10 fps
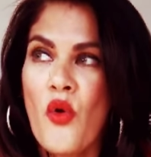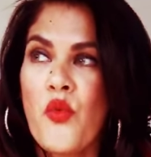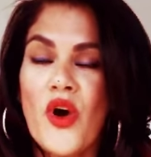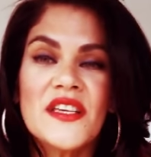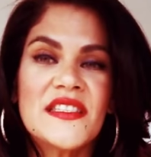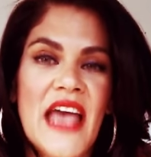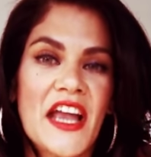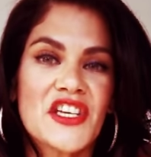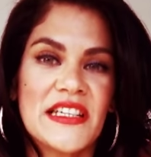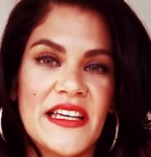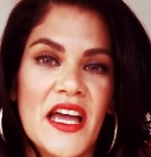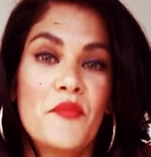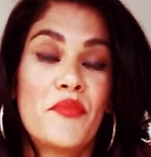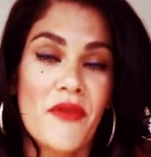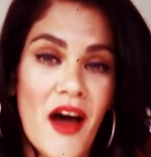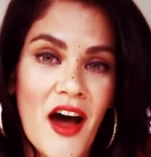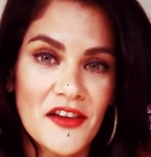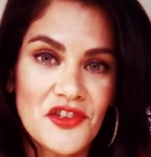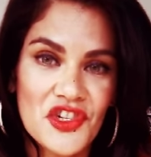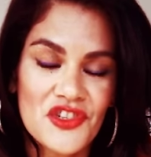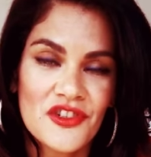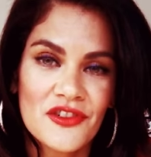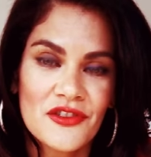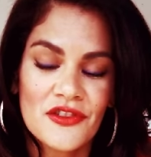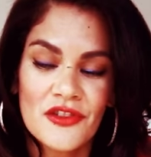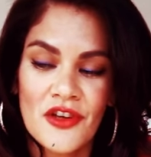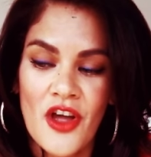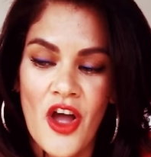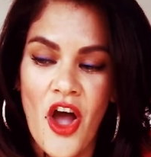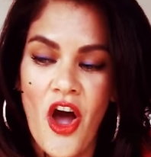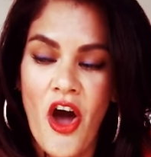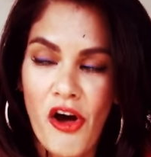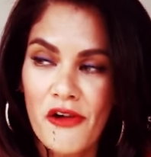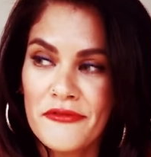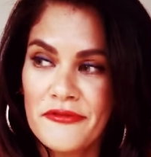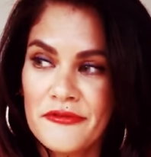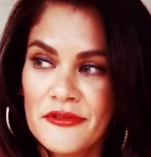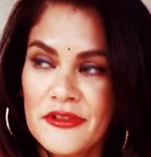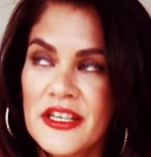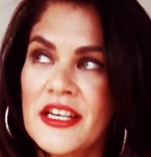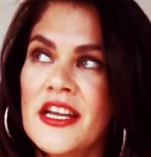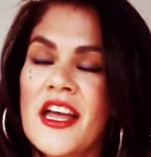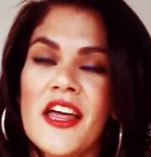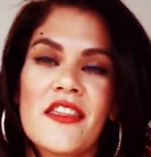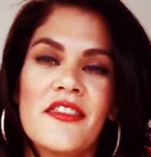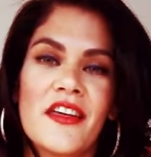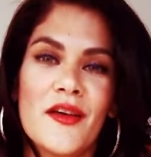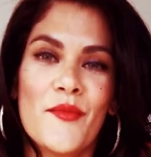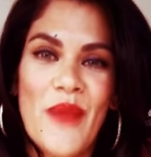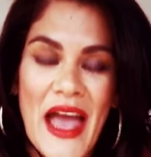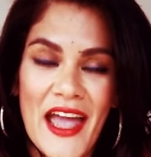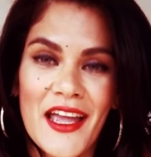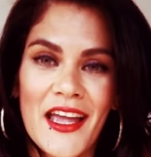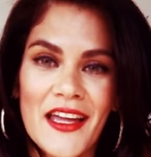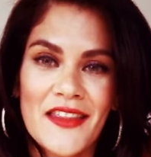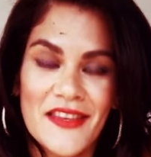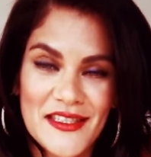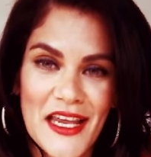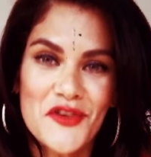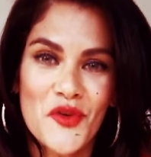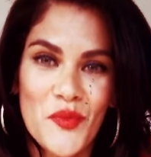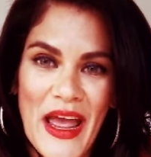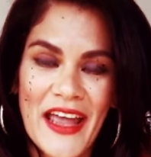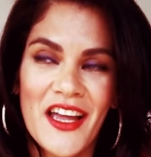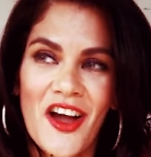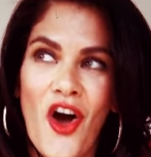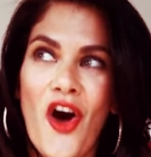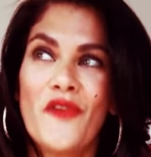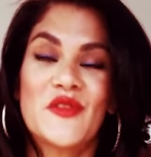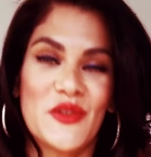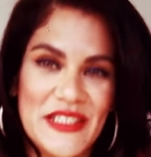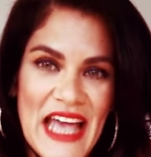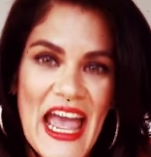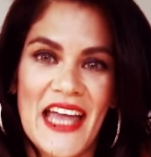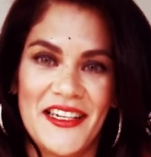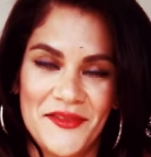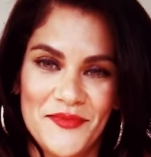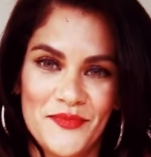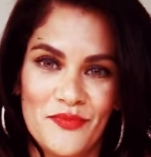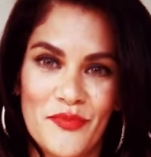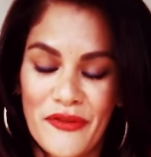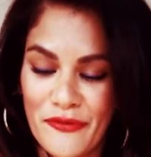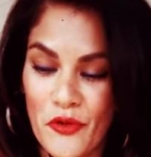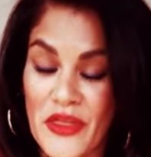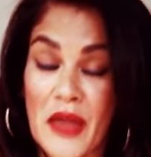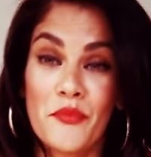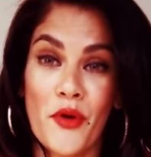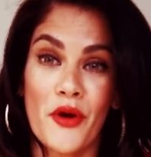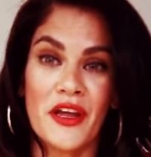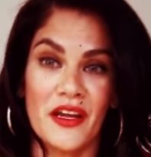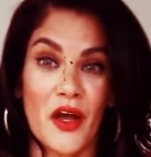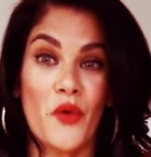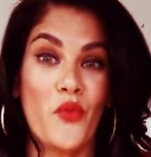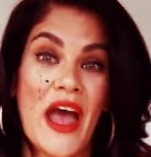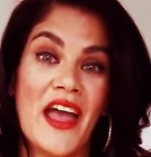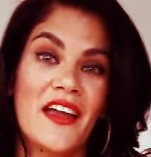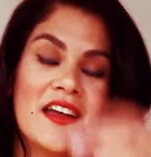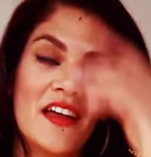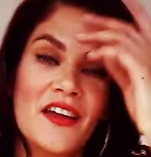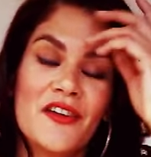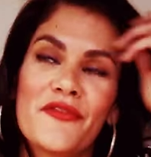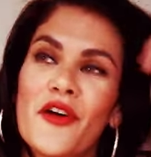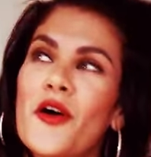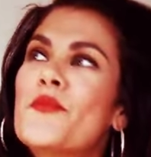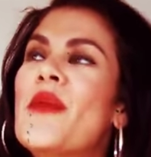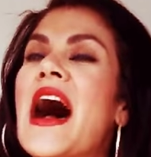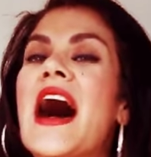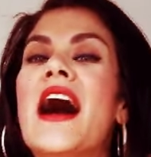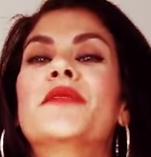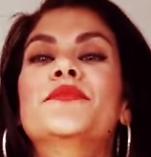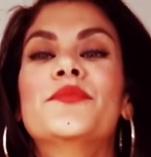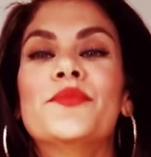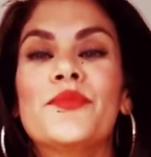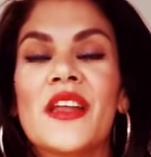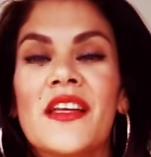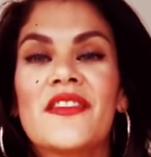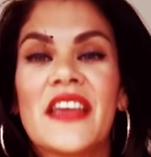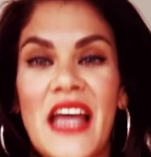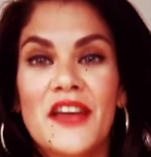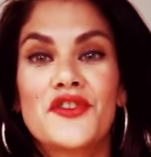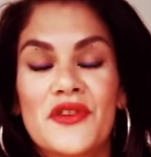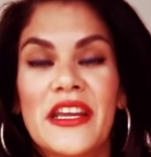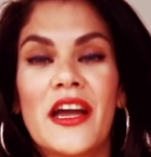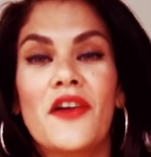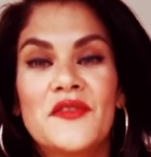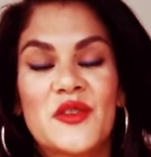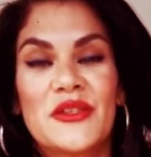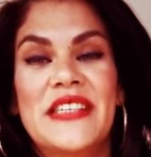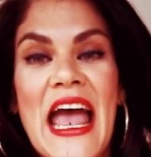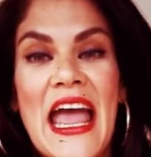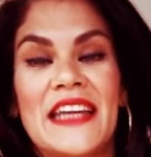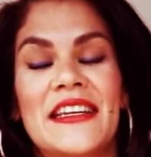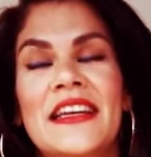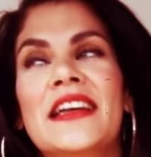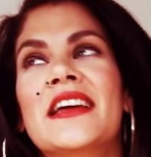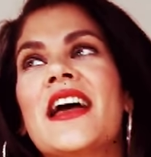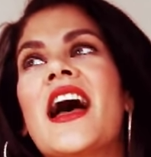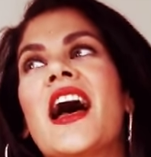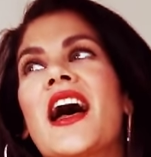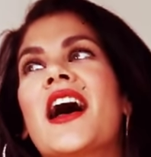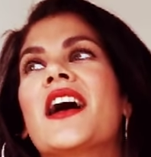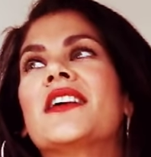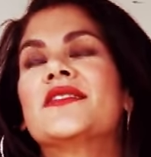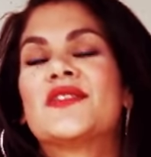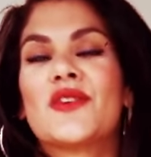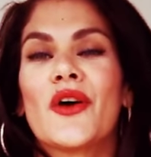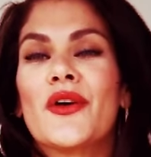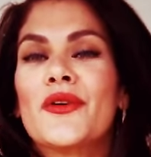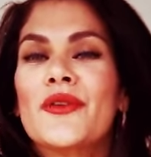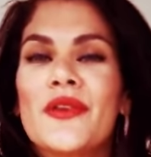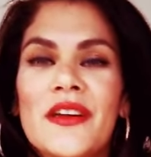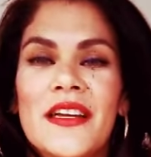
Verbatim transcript: was actually a branch of the bank, the central bank of Sudan, before they broke away from um, the country of Sudan. Uh, so,